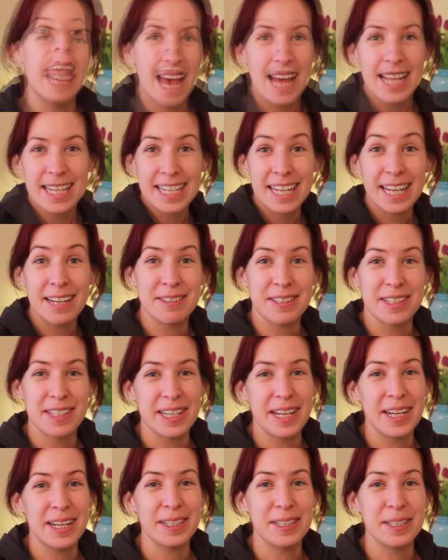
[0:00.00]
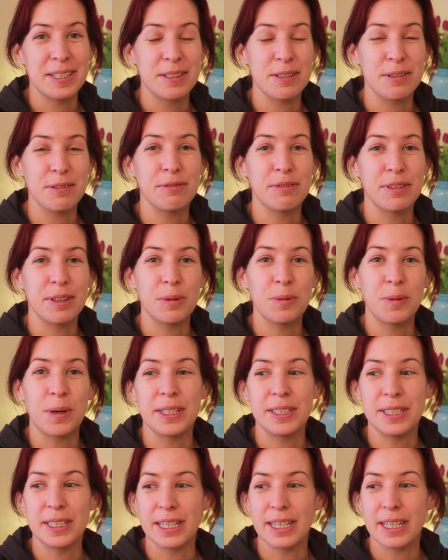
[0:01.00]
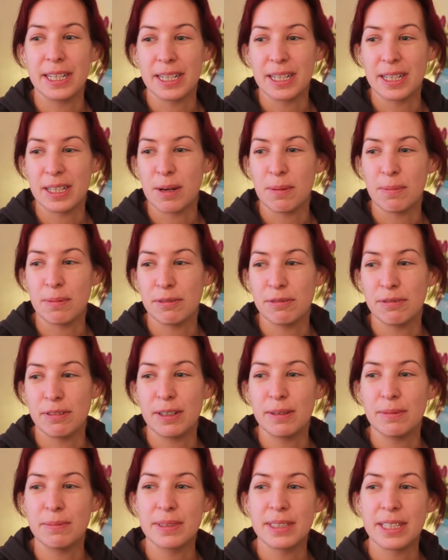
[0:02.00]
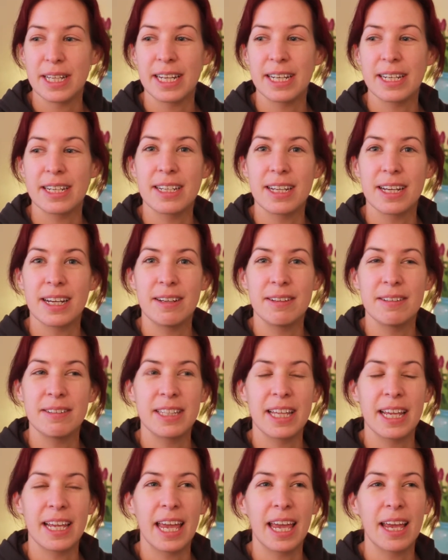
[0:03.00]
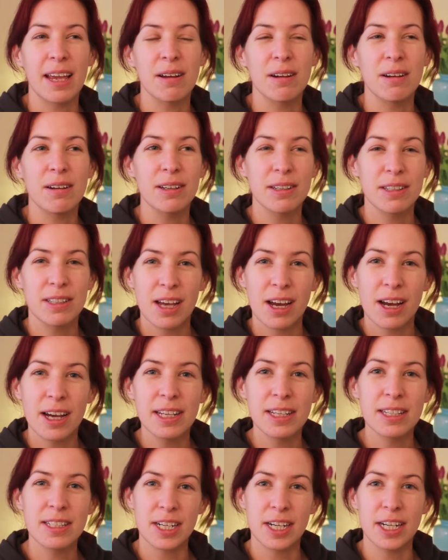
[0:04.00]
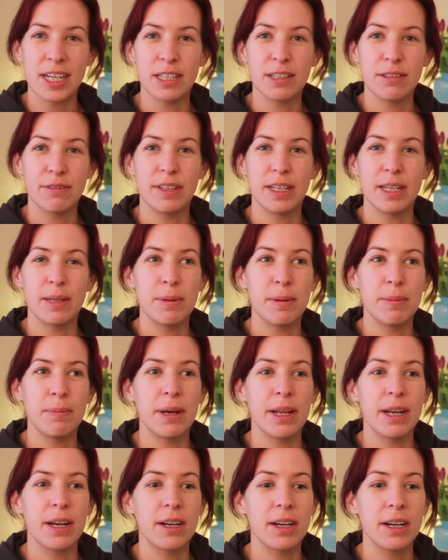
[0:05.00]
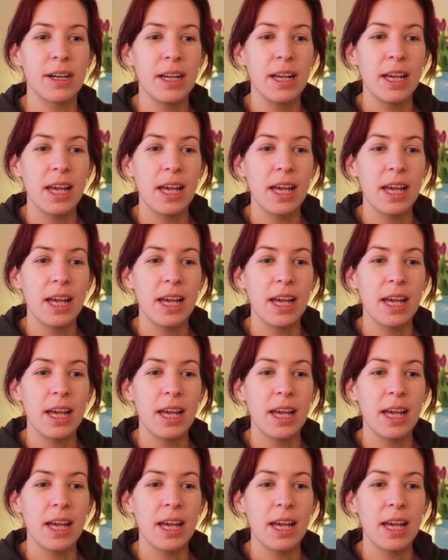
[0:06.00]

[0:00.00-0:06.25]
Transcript: And today I was just lying on the sofa watching a couple of films and I was thinking, I'm kind of starting to feel a bit better.